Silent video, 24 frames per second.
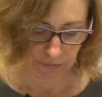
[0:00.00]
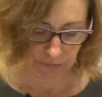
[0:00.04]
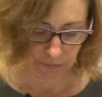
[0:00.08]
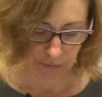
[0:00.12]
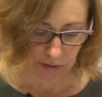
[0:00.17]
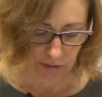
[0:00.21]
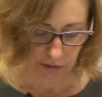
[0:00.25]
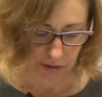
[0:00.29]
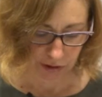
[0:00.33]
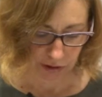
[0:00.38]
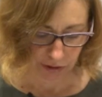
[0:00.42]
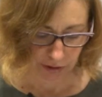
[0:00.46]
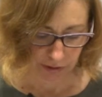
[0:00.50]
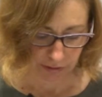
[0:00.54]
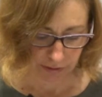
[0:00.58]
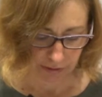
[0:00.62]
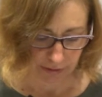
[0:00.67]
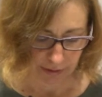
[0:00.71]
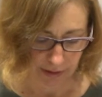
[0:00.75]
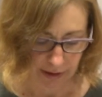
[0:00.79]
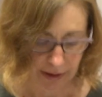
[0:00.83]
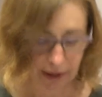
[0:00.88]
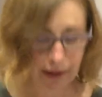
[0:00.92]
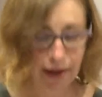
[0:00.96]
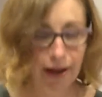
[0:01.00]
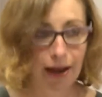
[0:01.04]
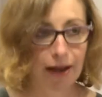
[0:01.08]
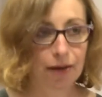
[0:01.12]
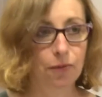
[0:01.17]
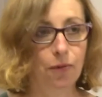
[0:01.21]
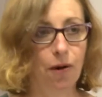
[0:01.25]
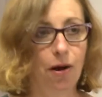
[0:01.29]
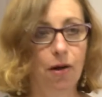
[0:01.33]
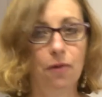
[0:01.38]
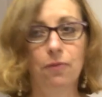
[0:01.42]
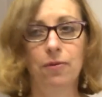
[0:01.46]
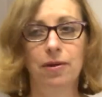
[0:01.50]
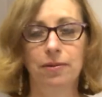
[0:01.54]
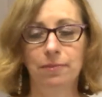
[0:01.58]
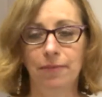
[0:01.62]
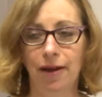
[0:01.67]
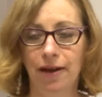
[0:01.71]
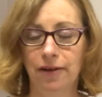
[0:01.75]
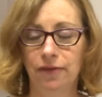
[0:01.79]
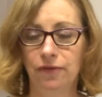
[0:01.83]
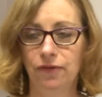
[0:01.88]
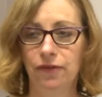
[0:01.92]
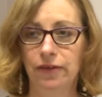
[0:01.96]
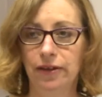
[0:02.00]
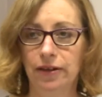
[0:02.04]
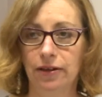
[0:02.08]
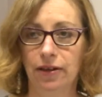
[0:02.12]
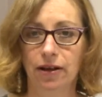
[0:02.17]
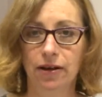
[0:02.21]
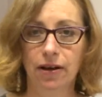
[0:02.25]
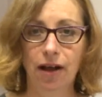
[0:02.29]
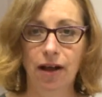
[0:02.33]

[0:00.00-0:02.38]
the future. And while we might feel